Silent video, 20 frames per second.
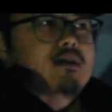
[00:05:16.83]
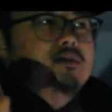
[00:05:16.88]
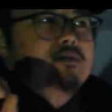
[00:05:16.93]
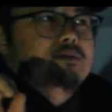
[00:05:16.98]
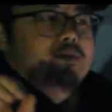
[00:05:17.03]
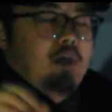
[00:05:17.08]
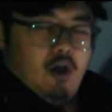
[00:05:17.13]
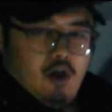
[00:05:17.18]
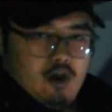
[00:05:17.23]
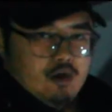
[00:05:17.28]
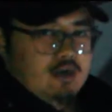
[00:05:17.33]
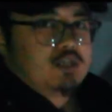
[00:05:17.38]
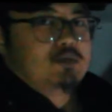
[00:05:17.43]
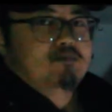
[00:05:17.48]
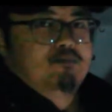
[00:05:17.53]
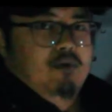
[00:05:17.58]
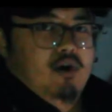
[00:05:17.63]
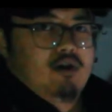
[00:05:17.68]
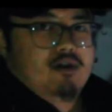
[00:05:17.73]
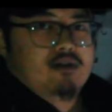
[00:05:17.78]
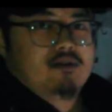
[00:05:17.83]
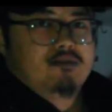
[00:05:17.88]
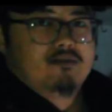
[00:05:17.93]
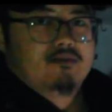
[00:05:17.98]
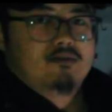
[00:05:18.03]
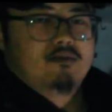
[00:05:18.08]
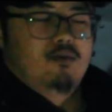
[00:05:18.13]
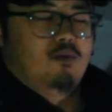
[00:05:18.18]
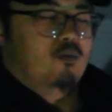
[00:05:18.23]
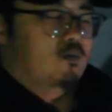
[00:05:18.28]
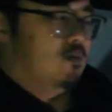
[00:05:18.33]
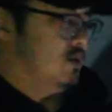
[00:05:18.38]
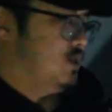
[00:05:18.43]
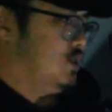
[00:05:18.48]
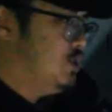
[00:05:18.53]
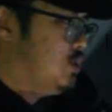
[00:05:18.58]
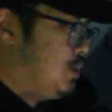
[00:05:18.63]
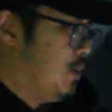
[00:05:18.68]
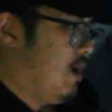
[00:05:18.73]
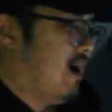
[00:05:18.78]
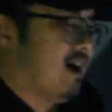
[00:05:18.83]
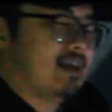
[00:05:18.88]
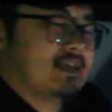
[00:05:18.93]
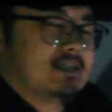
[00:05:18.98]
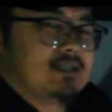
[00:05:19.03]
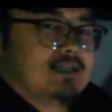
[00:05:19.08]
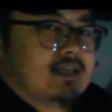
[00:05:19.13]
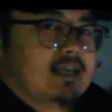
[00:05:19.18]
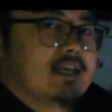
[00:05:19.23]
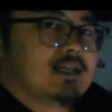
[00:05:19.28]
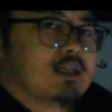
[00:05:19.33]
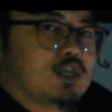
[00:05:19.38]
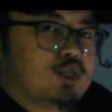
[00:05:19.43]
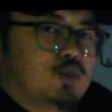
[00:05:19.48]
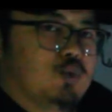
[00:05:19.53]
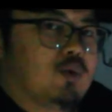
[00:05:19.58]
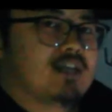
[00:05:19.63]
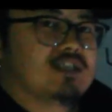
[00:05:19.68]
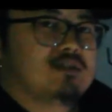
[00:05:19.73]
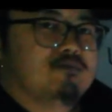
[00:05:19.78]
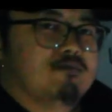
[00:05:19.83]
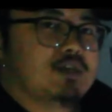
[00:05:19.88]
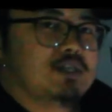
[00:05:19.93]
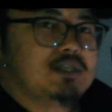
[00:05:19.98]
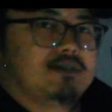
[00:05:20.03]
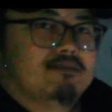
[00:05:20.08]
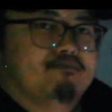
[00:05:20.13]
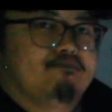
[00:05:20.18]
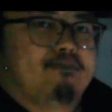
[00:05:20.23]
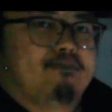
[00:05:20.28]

The hardest part was trying to get the transmission